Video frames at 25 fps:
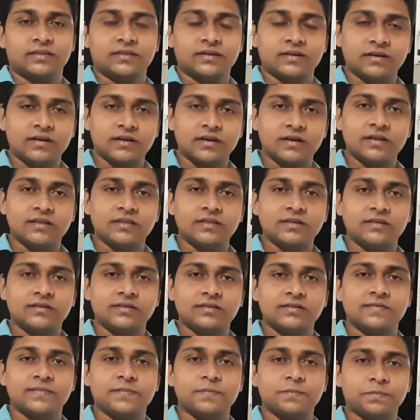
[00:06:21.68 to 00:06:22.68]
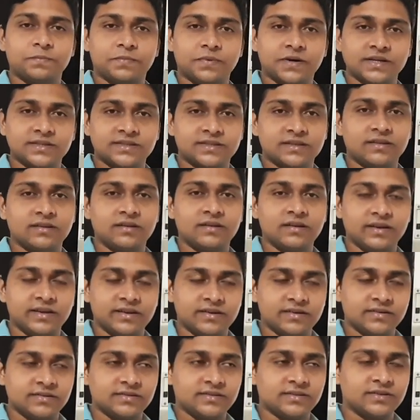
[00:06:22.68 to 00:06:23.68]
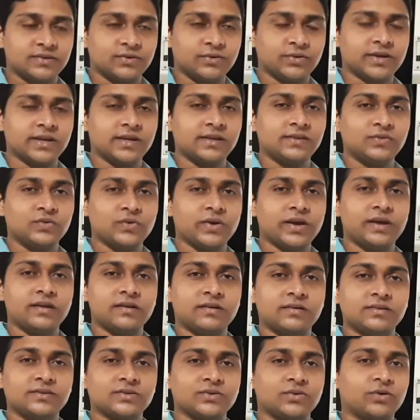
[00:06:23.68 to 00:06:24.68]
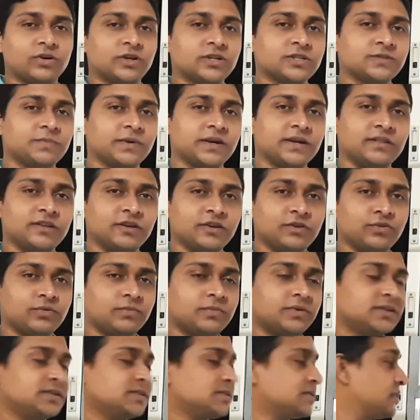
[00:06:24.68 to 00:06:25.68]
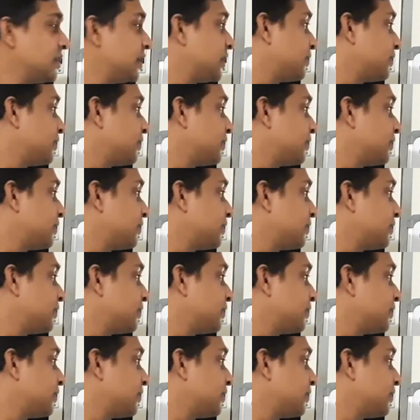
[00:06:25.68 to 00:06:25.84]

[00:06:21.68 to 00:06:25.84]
Third are the personal errors. Okay, the errors caused by the humans